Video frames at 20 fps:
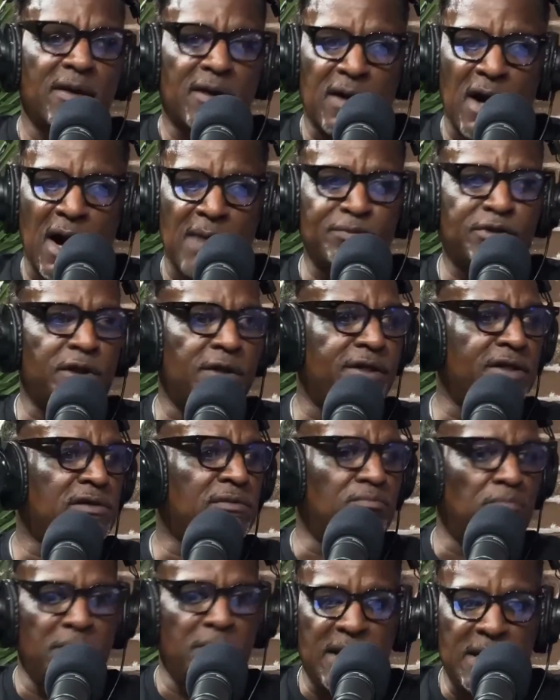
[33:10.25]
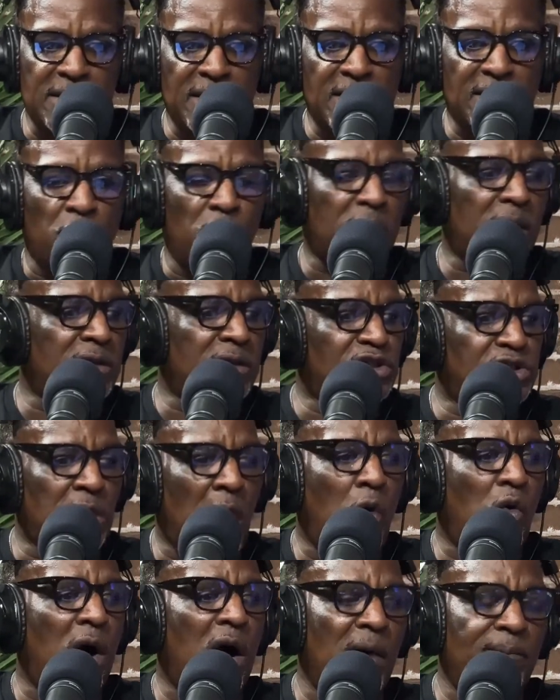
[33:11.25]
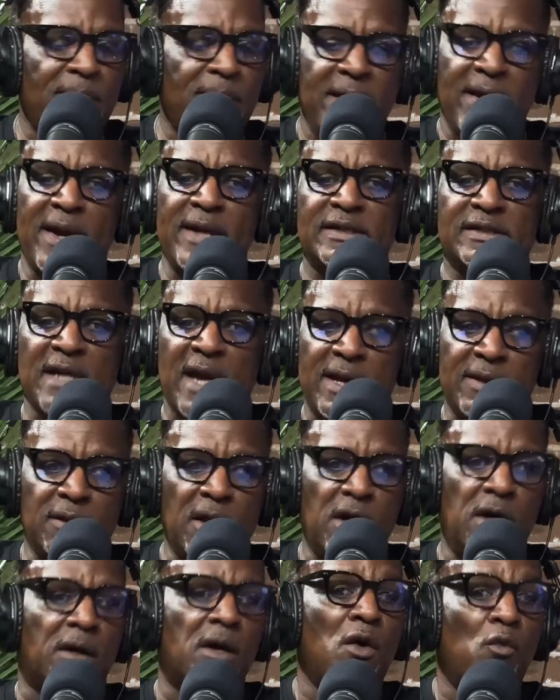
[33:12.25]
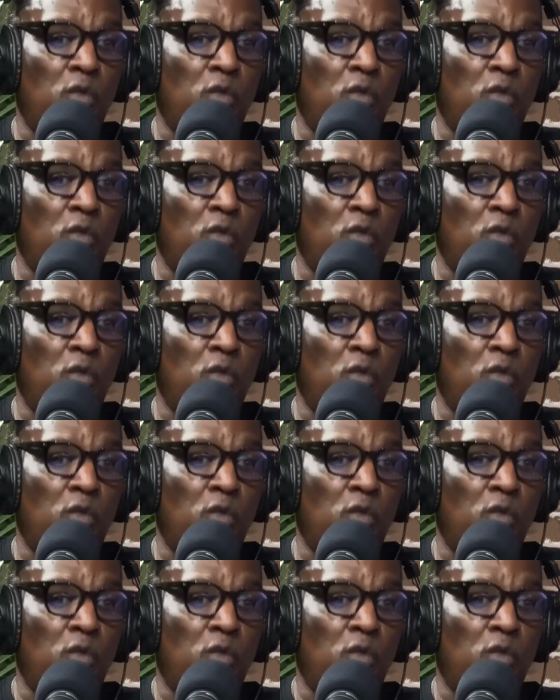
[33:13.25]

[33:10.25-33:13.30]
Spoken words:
come to this meeting or show up and say, look,